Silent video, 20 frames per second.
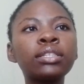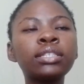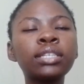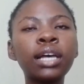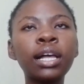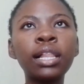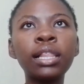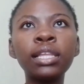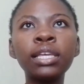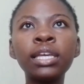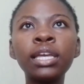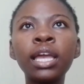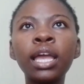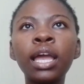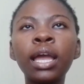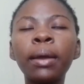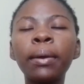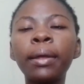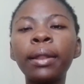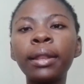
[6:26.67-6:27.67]

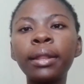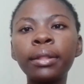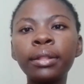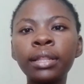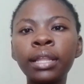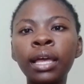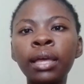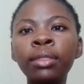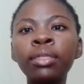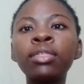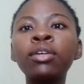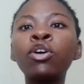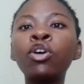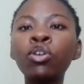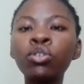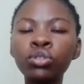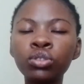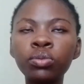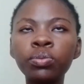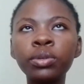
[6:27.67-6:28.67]
telling, like they'll
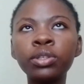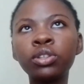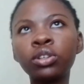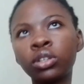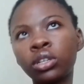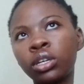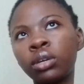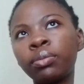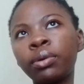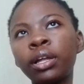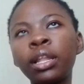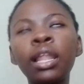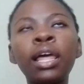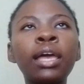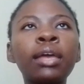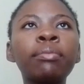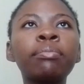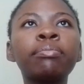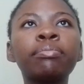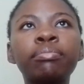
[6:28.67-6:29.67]
also be talking about
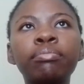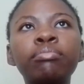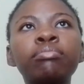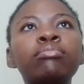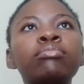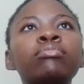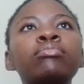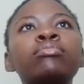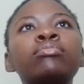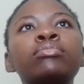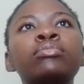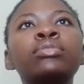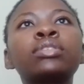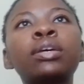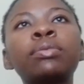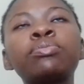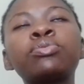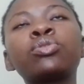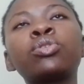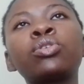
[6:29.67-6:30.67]
like
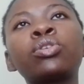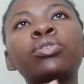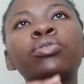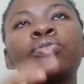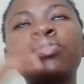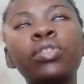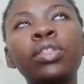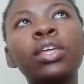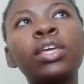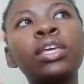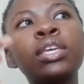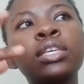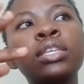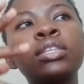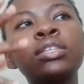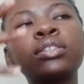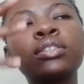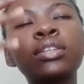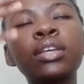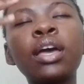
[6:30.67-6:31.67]
some sort of
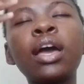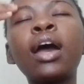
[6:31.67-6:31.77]
thing,